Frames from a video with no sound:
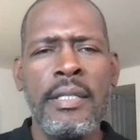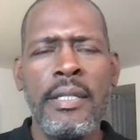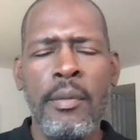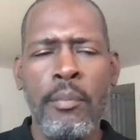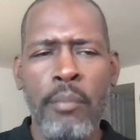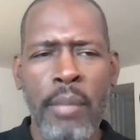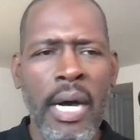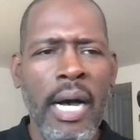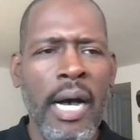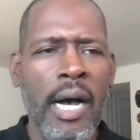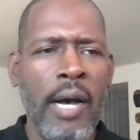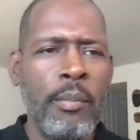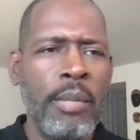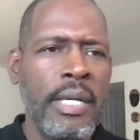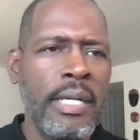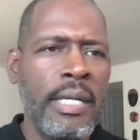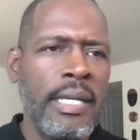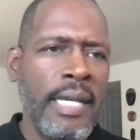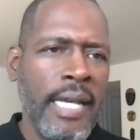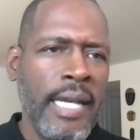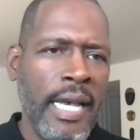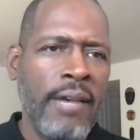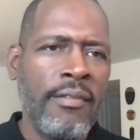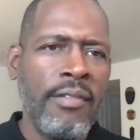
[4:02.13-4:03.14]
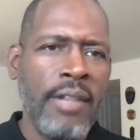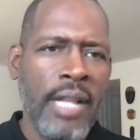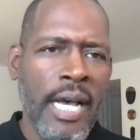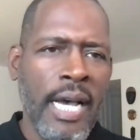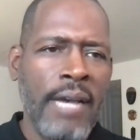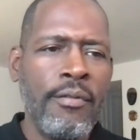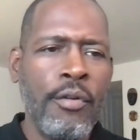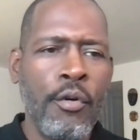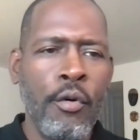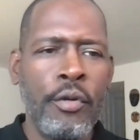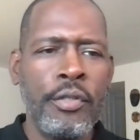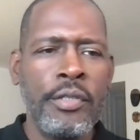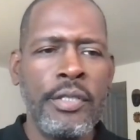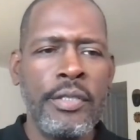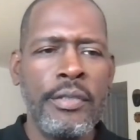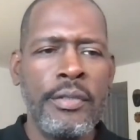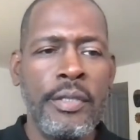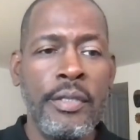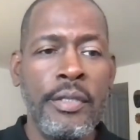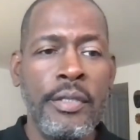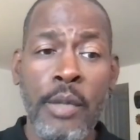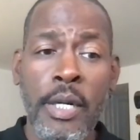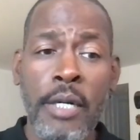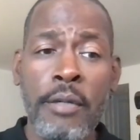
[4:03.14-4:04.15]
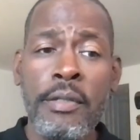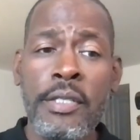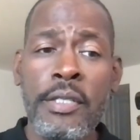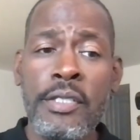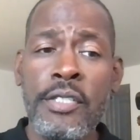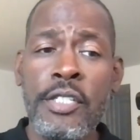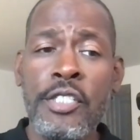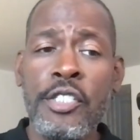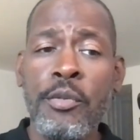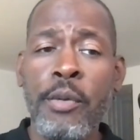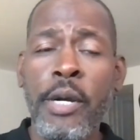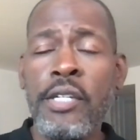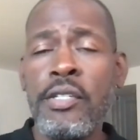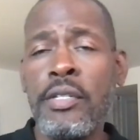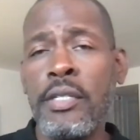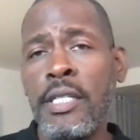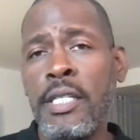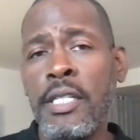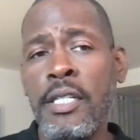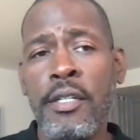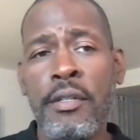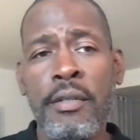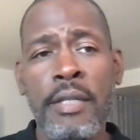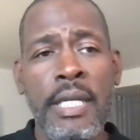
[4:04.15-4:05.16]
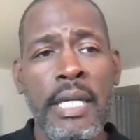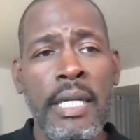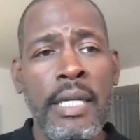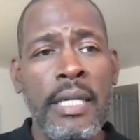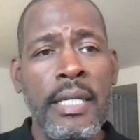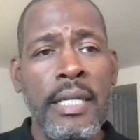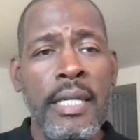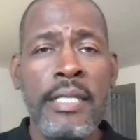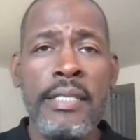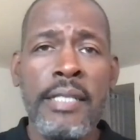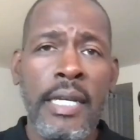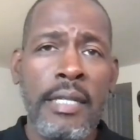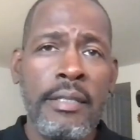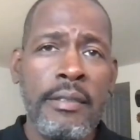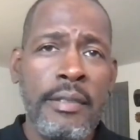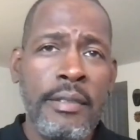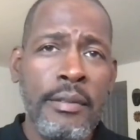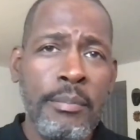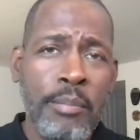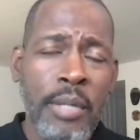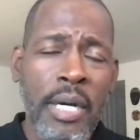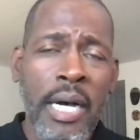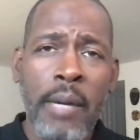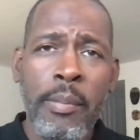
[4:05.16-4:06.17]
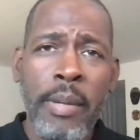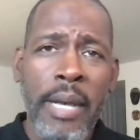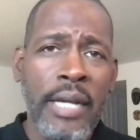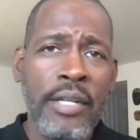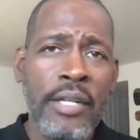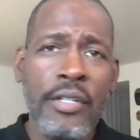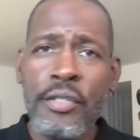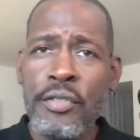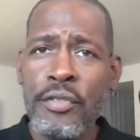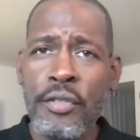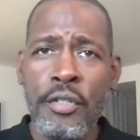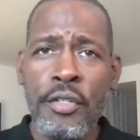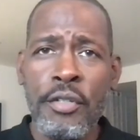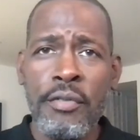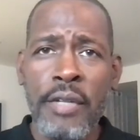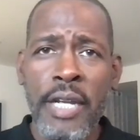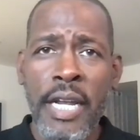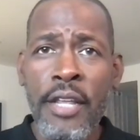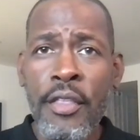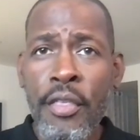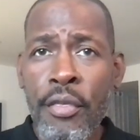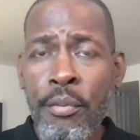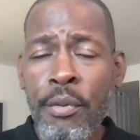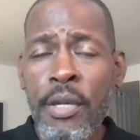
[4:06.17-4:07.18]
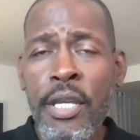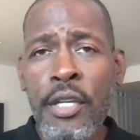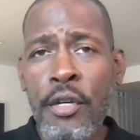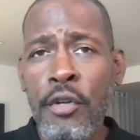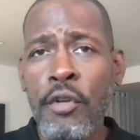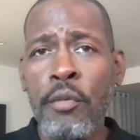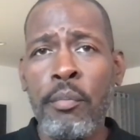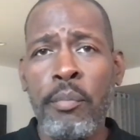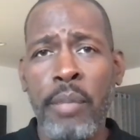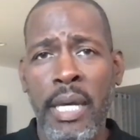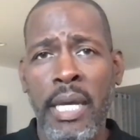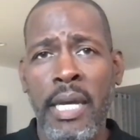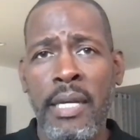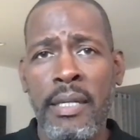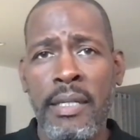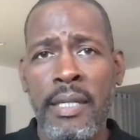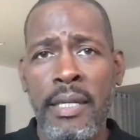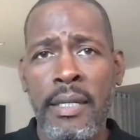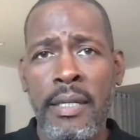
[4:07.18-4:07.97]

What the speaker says: Bob have live horses? Well, the situation here is that Bob had to serve a 3-year ban